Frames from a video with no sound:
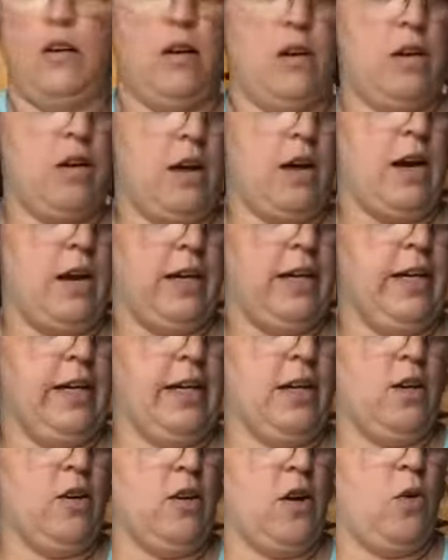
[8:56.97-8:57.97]
Alright,
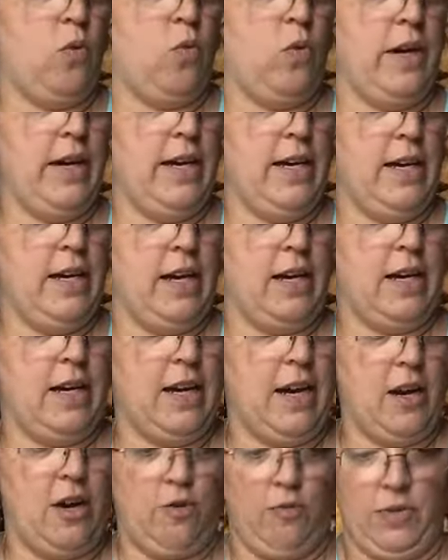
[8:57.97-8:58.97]
here we
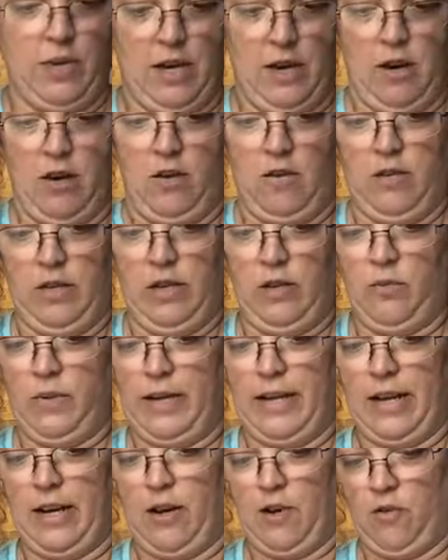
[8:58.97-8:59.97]
go, y'all. Here we
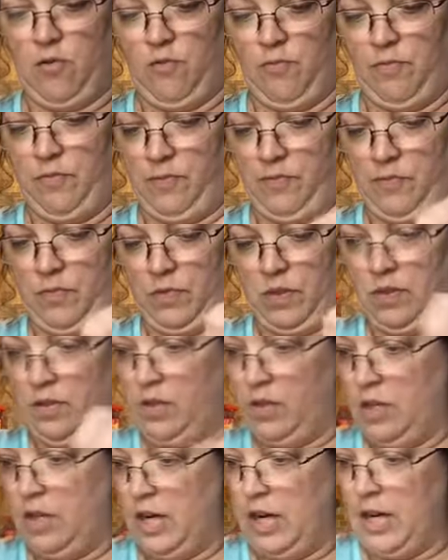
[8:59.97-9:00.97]
go.
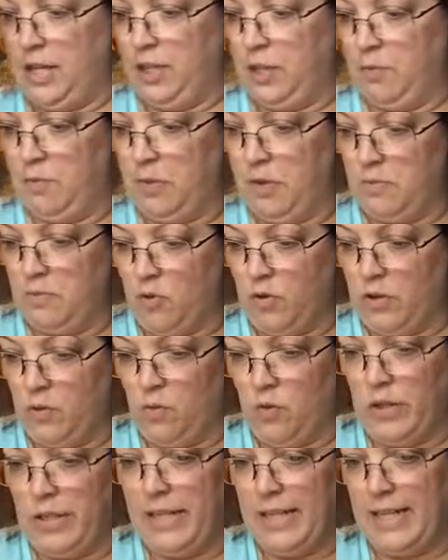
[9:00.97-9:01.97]
And you can put more than
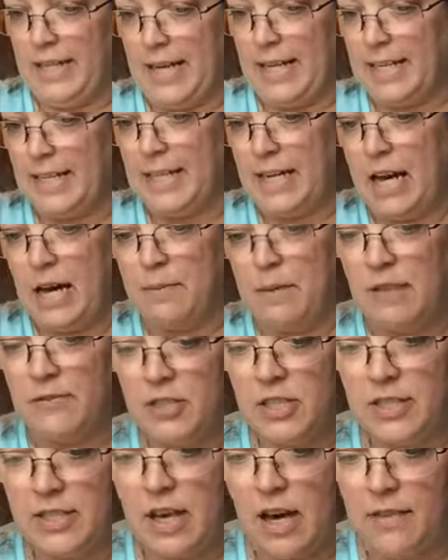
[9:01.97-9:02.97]
one in at a time. I've
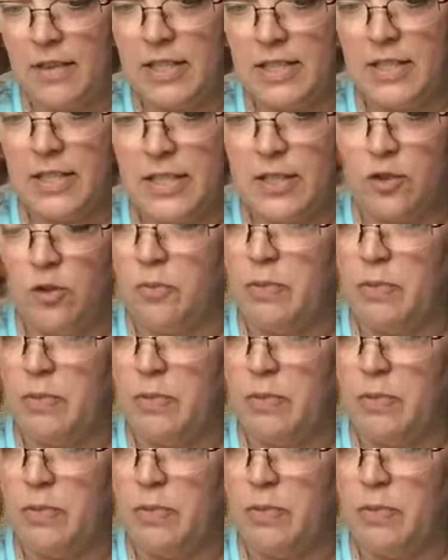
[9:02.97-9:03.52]
just got these little